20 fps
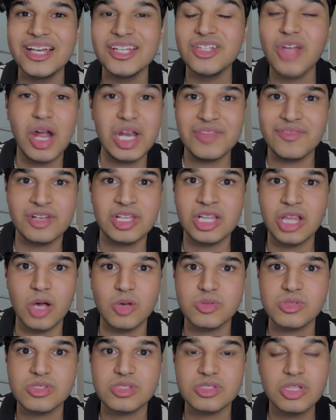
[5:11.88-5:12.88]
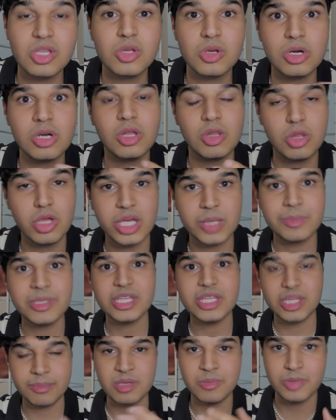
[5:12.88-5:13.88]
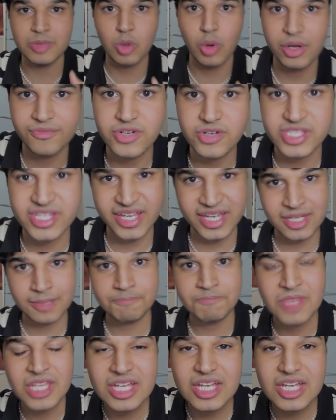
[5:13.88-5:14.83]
Not even close. No, no, no. Look at me. Let me be quiet for a second.